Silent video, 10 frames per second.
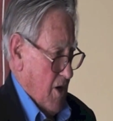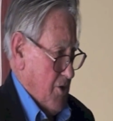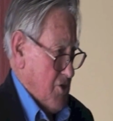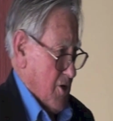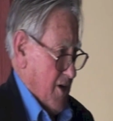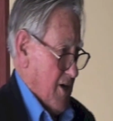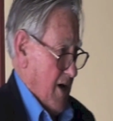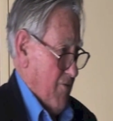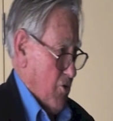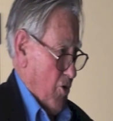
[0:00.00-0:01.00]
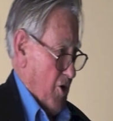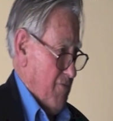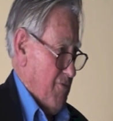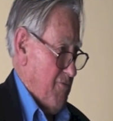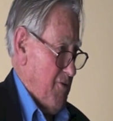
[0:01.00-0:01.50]
initially gave an order
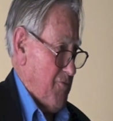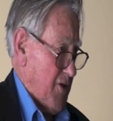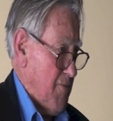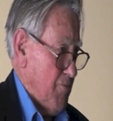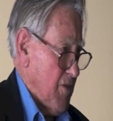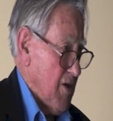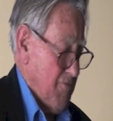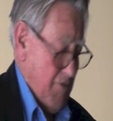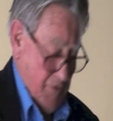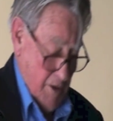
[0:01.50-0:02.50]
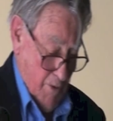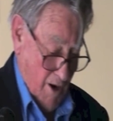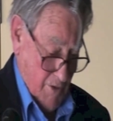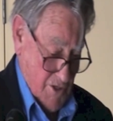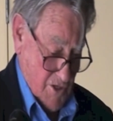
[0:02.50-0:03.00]
for 50, 50
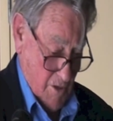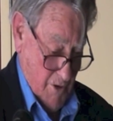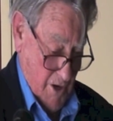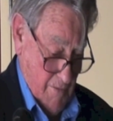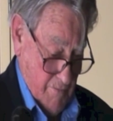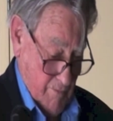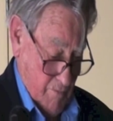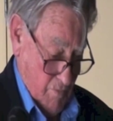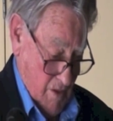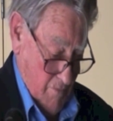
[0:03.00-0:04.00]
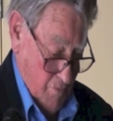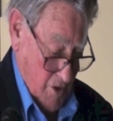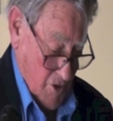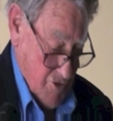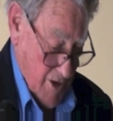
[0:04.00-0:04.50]
bombers to be
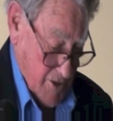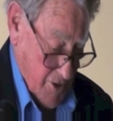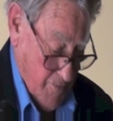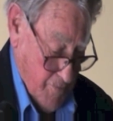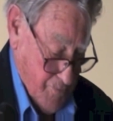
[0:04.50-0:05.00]
constructed.